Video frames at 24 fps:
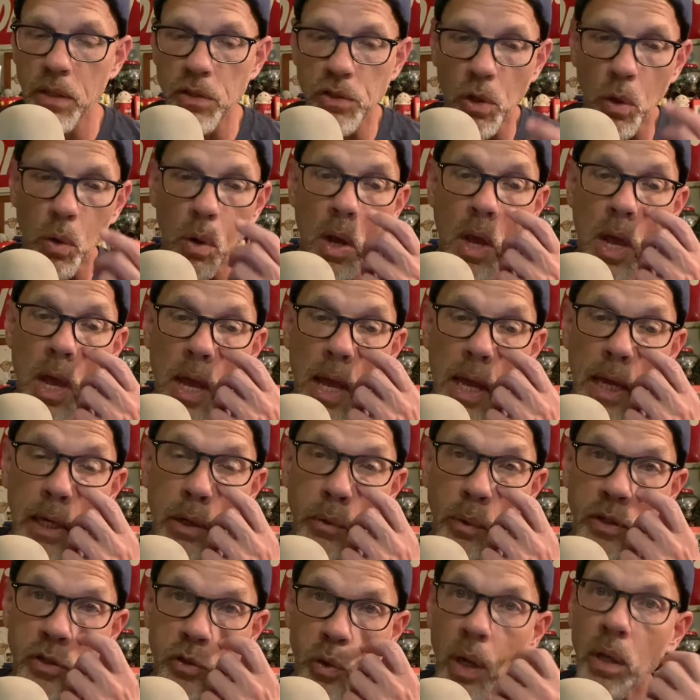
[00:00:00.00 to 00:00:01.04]
So
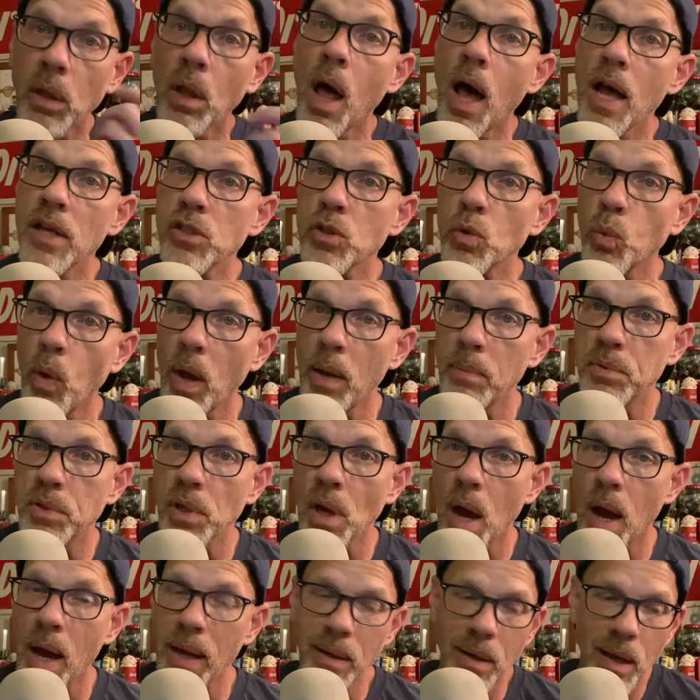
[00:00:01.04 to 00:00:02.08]
anyway, so I lost
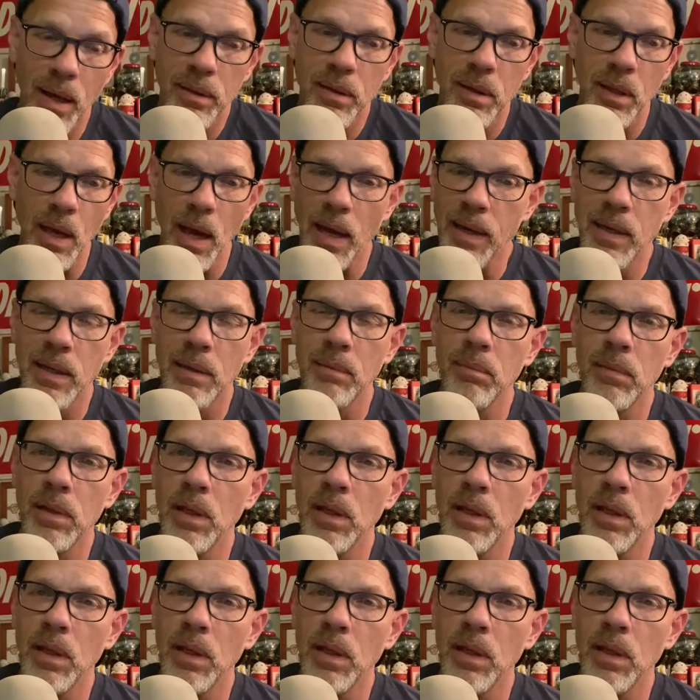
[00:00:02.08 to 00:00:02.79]
Webzot. Not that I didn't.